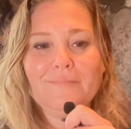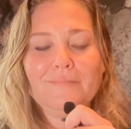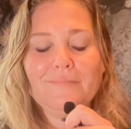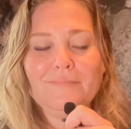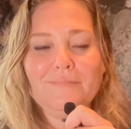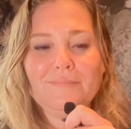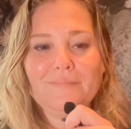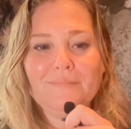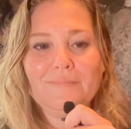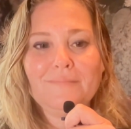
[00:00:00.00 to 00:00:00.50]

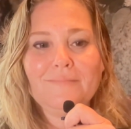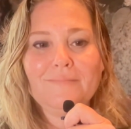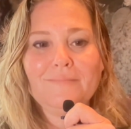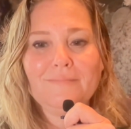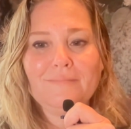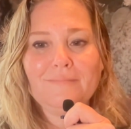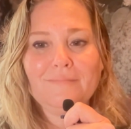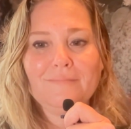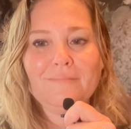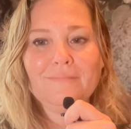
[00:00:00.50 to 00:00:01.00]

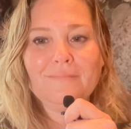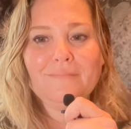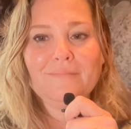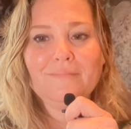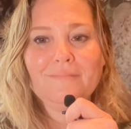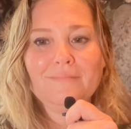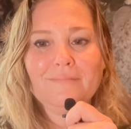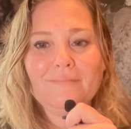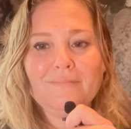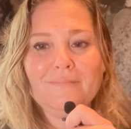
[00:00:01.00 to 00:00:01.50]

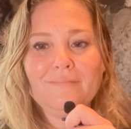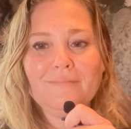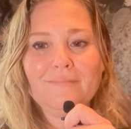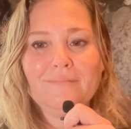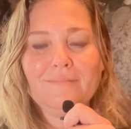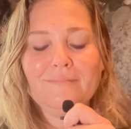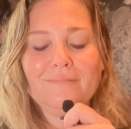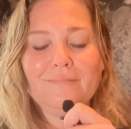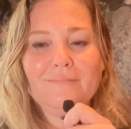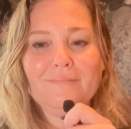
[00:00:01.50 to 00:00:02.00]

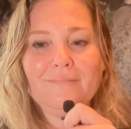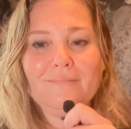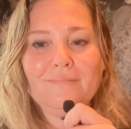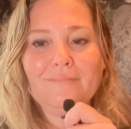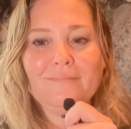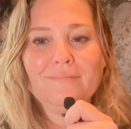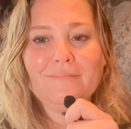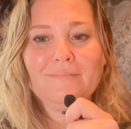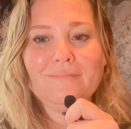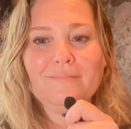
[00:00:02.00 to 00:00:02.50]

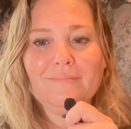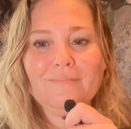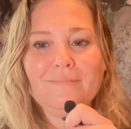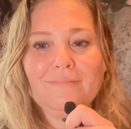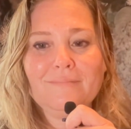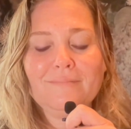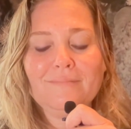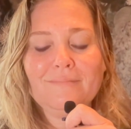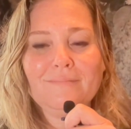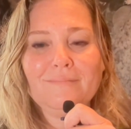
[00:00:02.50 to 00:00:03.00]

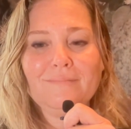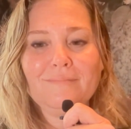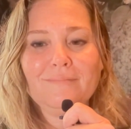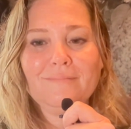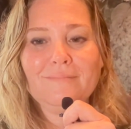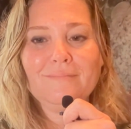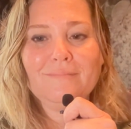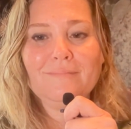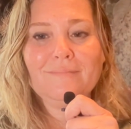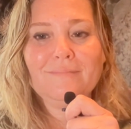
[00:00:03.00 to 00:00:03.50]

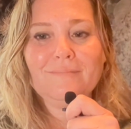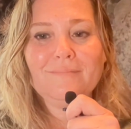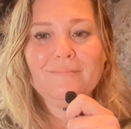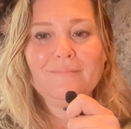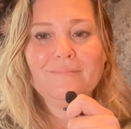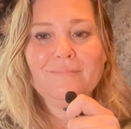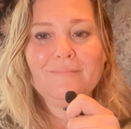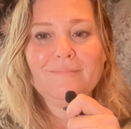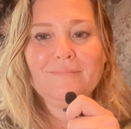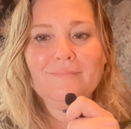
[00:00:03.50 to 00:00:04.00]

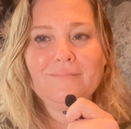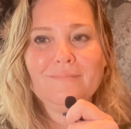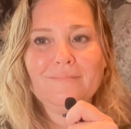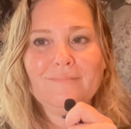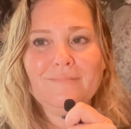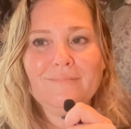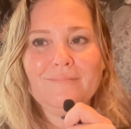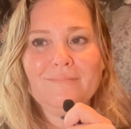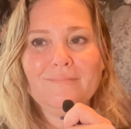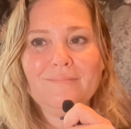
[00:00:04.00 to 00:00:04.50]

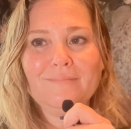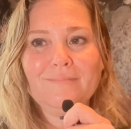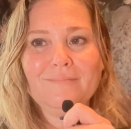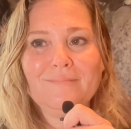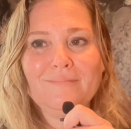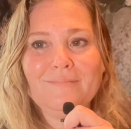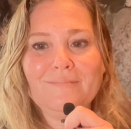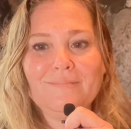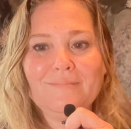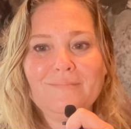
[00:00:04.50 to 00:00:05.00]

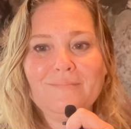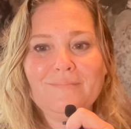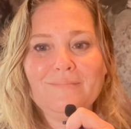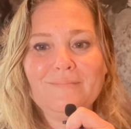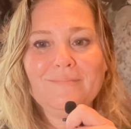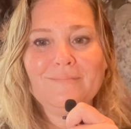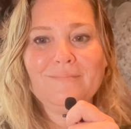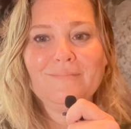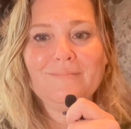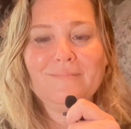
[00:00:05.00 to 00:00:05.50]

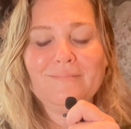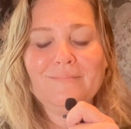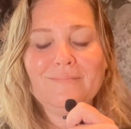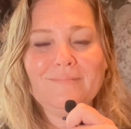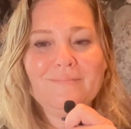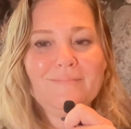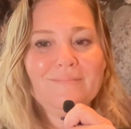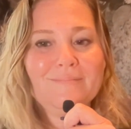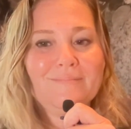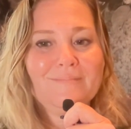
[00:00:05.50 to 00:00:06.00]

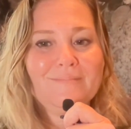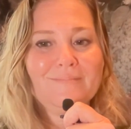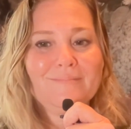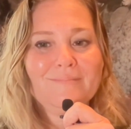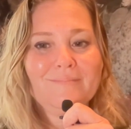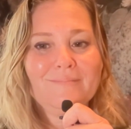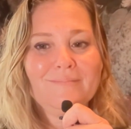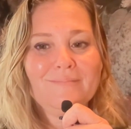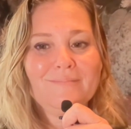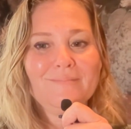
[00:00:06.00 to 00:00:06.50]

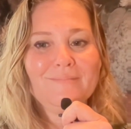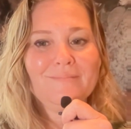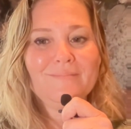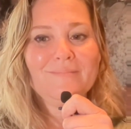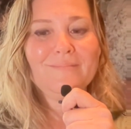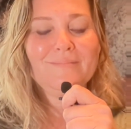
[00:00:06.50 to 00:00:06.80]
The person shown says nothing.